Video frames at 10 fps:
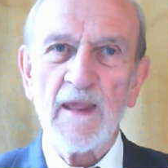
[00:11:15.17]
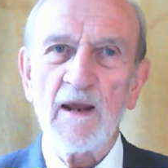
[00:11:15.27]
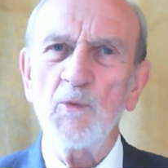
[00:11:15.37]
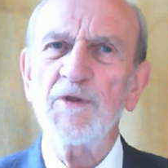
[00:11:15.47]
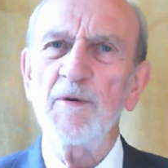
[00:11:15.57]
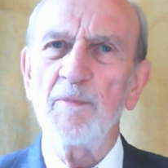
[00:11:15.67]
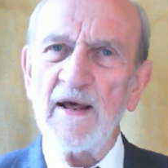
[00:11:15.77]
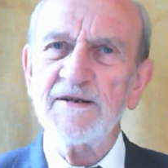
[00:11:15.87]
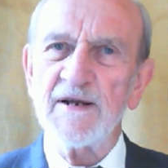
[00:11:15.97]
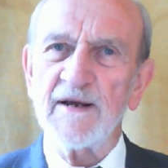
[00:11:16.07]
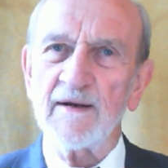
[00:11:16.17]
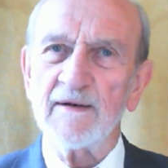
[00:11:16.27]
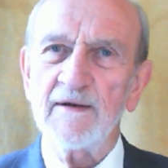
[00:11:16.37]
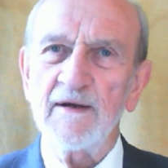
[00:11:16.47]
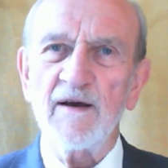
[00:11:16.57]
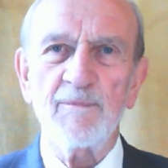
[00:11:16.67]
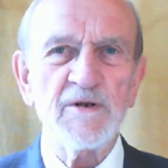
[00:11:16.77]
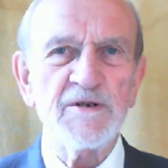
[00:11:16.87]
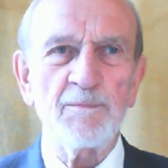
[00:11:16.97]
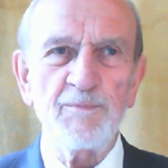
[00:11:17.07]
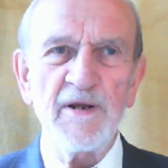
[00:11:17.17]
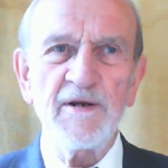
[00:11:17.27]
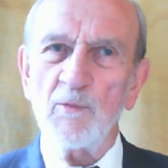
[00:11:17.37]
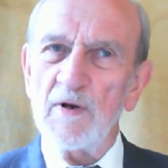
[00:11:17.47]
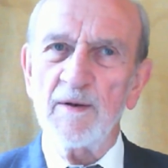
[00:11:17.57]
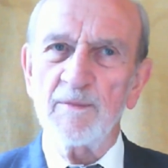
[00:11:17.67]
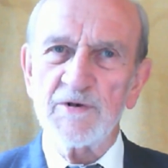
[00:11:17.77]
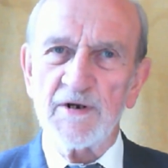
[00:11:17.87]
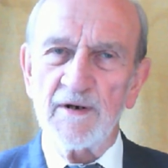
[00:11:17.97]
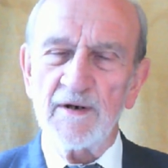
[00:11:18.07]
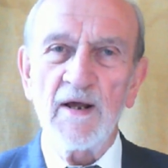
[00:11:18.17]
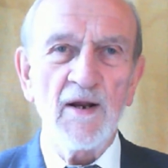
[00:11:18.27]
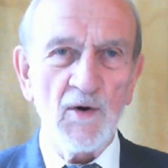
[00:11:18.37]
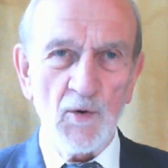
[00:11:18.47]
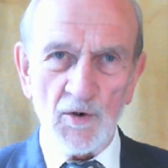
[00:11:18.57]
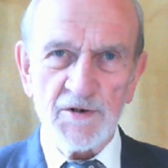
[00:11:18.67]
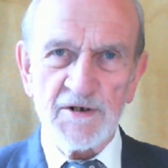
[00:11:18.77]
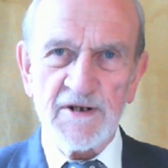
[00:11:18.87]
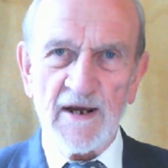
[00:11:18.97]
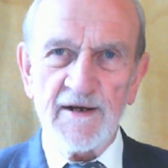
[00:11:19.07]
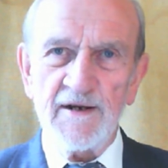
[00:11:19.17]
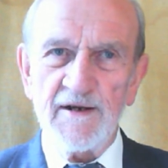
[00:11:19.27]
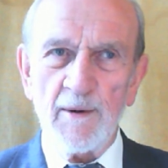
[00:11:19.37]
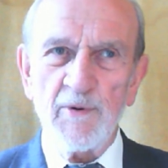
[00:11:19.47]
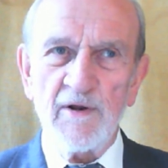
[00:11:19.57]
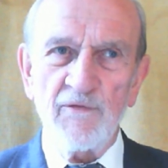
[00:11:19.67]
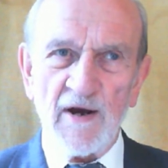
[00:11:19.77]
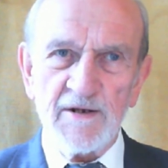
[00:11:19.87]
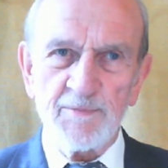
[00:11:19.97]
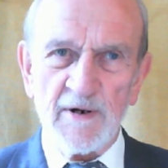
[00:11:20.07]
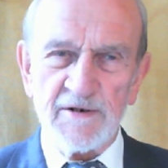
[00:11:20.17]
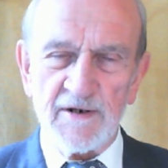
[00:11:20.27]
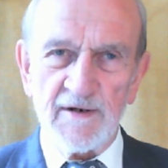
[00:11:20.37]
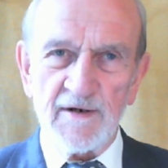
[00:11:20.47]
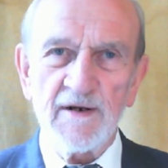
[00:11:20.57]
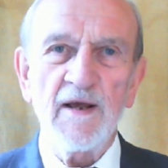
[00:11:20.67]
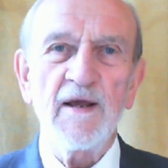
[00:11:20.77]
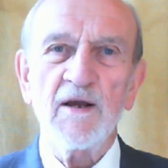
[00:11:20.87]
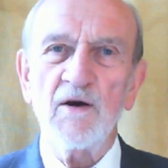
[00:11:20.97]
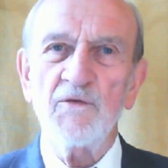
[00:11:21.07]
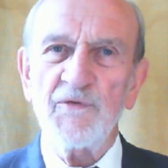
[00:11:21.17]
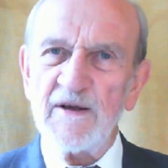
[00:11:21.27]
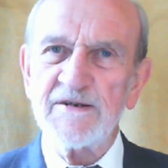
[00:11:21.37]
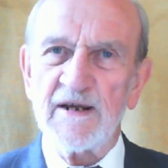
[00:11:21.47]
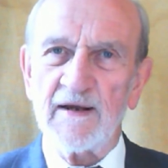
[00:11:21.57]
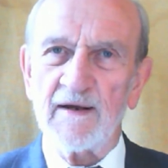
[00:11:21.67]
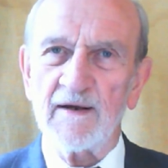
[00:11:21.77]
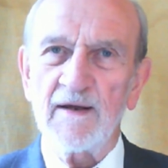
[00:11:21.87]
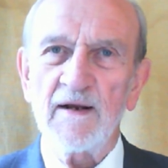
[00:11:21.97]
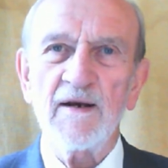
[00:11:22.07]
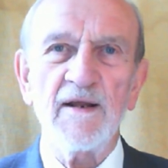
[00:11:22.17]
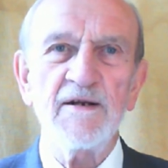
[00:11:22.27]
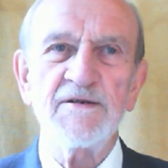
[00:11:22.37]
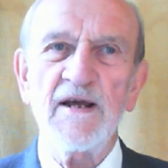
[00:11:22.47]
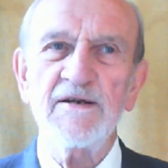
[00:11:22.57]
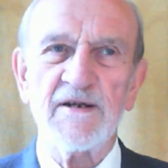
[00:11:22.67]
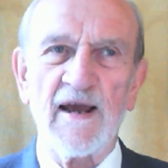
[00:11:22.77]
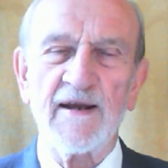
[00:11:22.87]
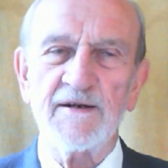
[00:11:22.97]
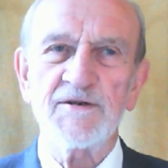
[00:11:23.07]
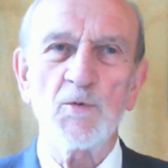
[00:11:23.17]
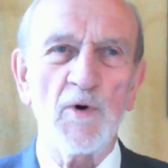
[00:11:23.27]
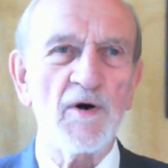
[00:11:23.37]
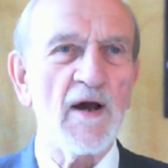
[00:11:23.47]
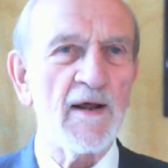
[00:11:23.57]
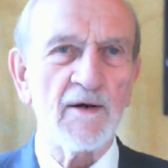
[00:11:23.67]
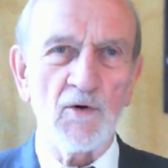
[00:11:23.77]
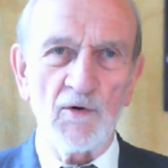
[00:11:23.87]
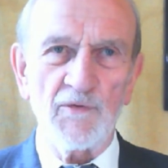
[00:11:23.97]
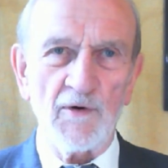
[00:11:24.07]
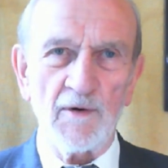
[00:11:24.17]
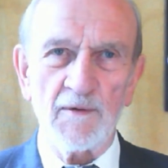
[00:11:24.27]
with the blessing of Mr. Peter Williamson, Law Society Deputy Vice President, confessing Leeds Day's acts were unlawful.